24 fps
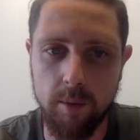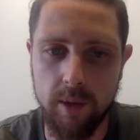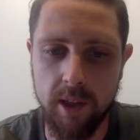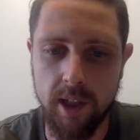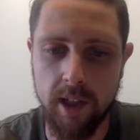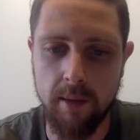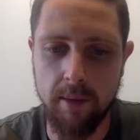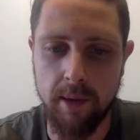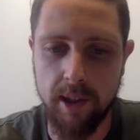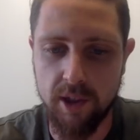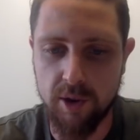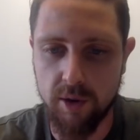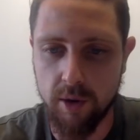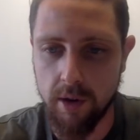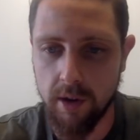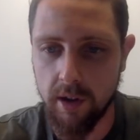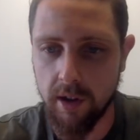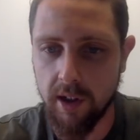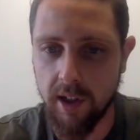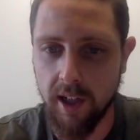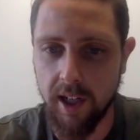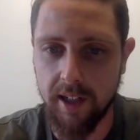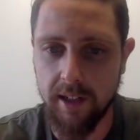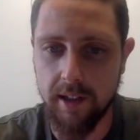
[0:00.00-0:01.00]
We need to make sure that the
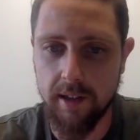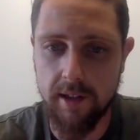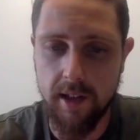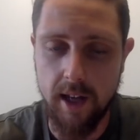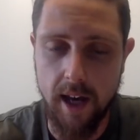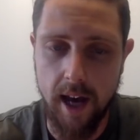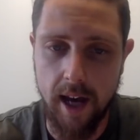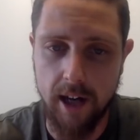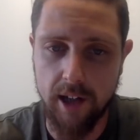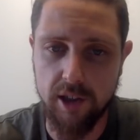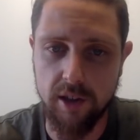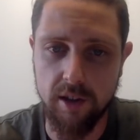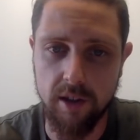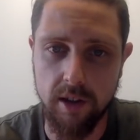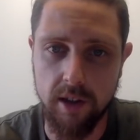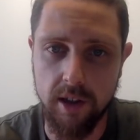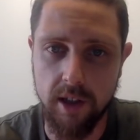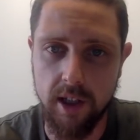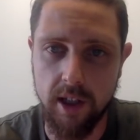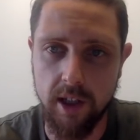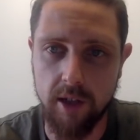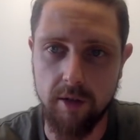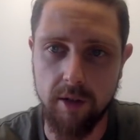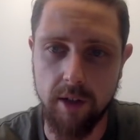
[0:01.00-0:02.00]
client is actually
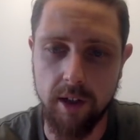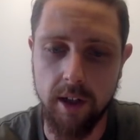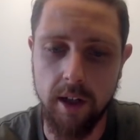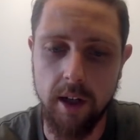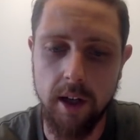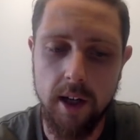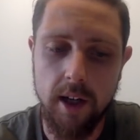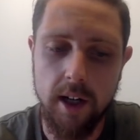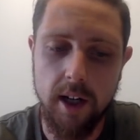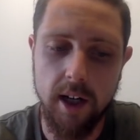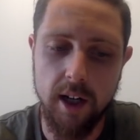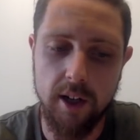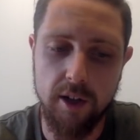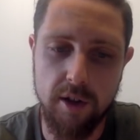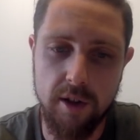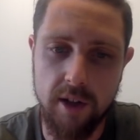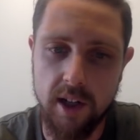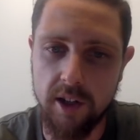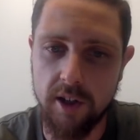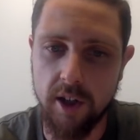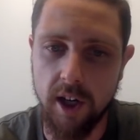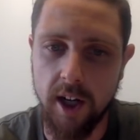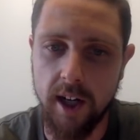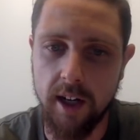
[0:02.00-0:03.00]
adhering to
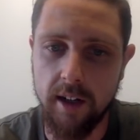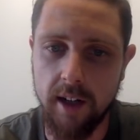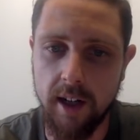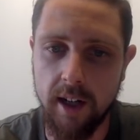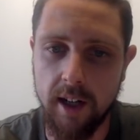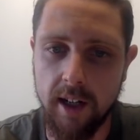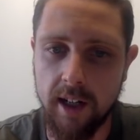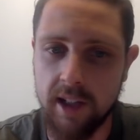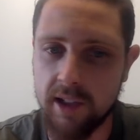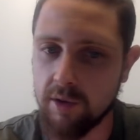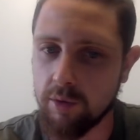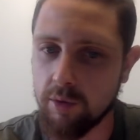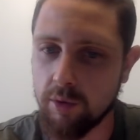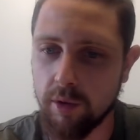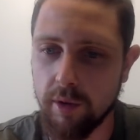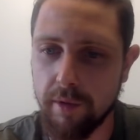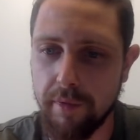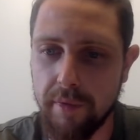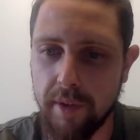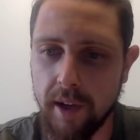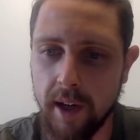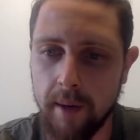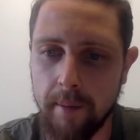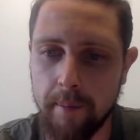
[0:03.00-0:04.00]
their diet. And as a rule
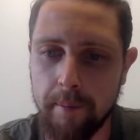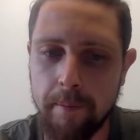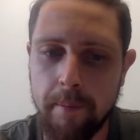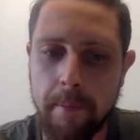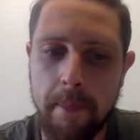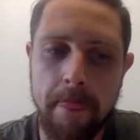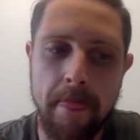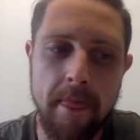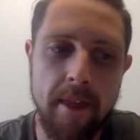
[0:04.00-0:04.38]
of thumb,